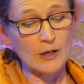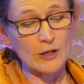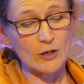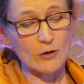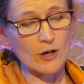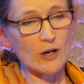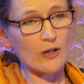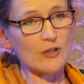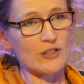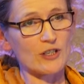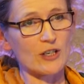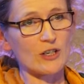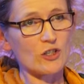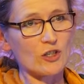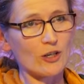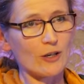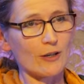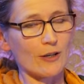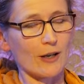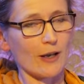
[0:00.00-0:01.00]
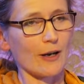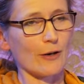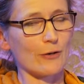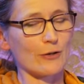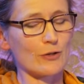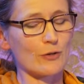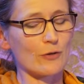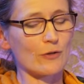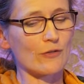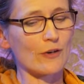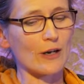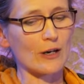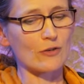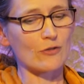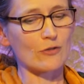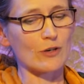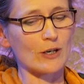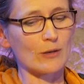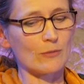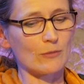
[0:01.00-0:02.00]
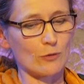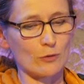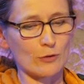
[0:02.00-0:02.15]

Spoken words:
you can't send childcare into a factory.